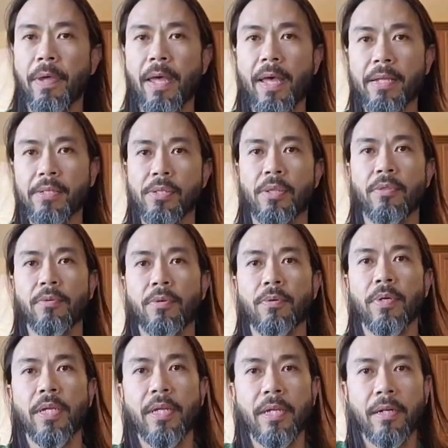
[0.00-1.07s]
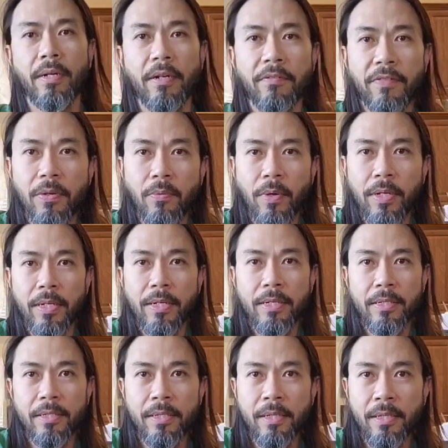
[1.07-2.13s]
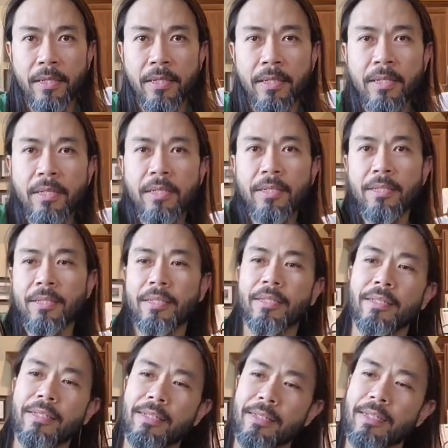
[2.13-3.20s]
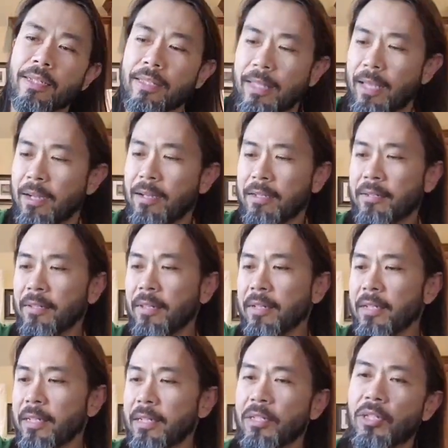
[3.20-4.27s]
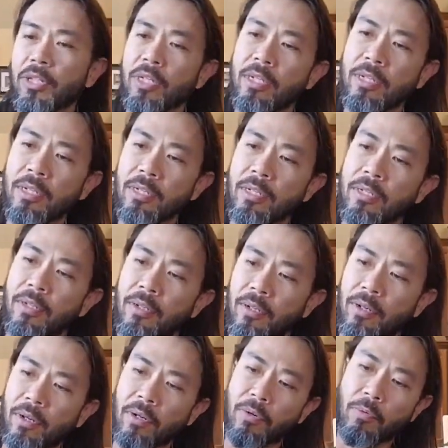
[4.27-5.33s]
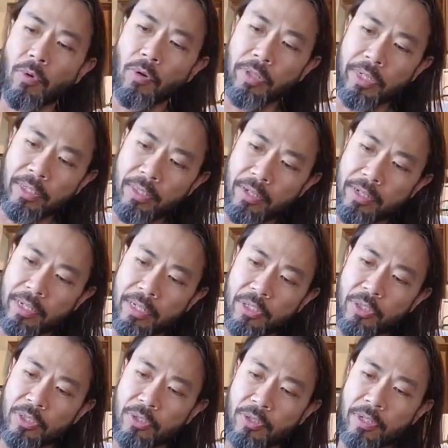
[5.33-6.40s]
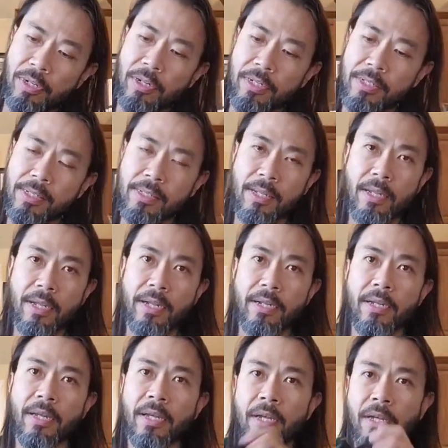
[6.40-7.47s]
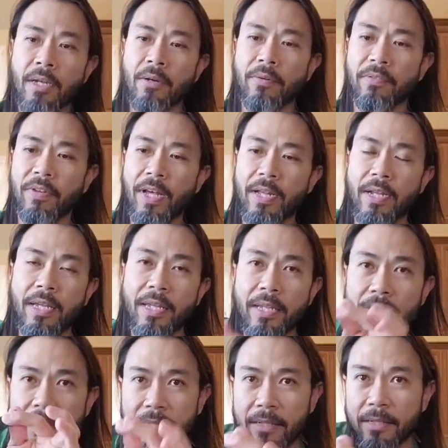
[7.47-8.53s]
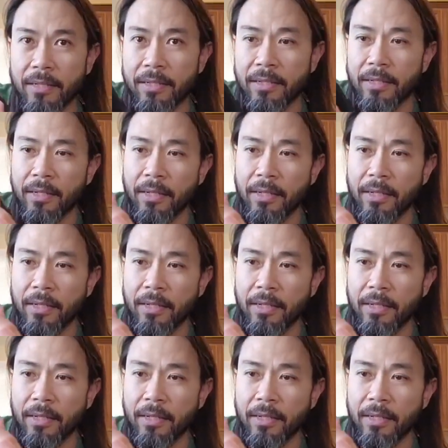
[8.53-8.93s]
pass through here if you want to stick that on your luggage or on the rolling luggage, turn it on its side. We've got a hidden